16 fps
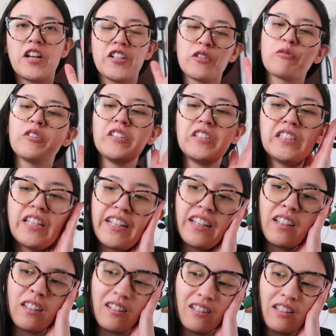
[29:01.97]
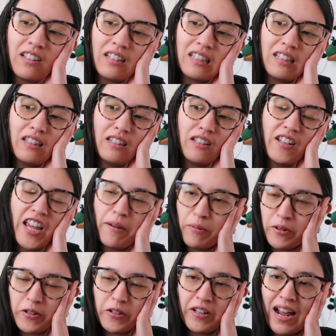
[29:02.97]
I just really like the
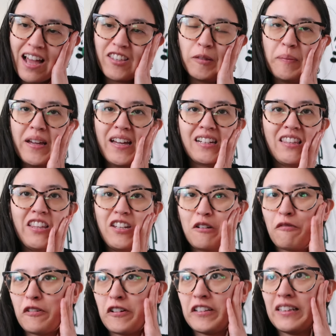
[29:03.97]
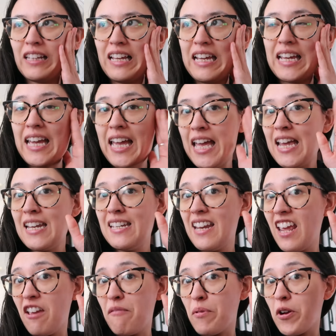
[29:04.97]
neighborhood aspect, the different like
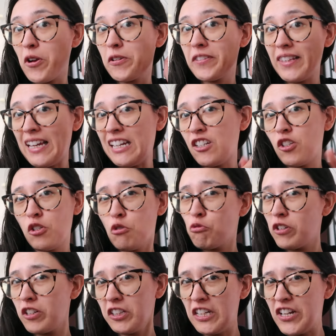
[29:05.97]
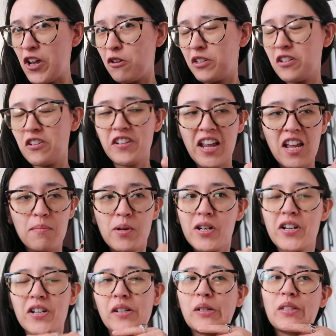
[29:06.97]
neighbors, like do you really know your
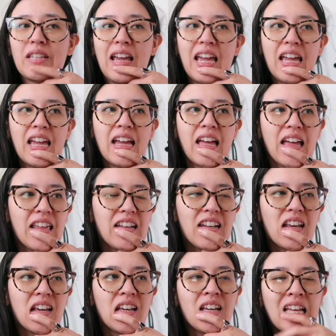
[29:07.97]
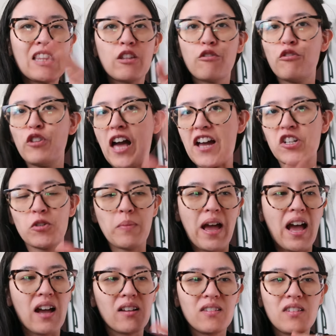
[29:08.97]
neighbors, and the
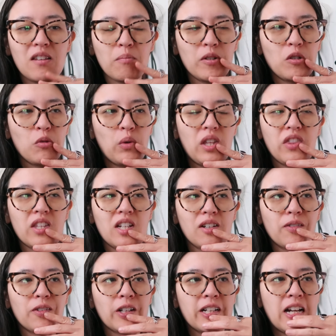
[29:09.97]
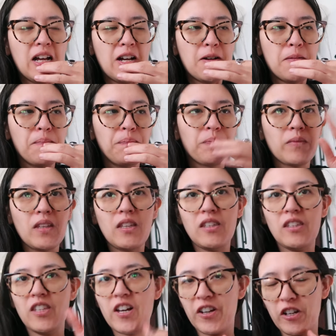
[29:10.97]
flashbacks in between the different
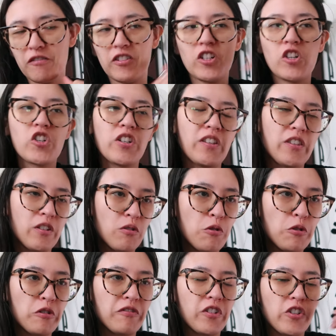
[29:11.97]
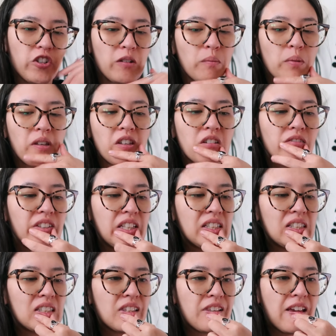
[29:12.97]
younger versions and older version
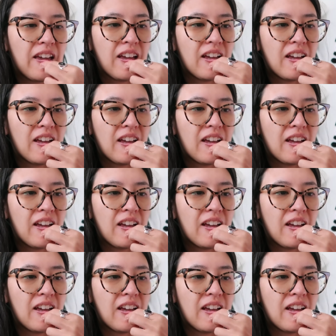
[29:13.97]
POVs.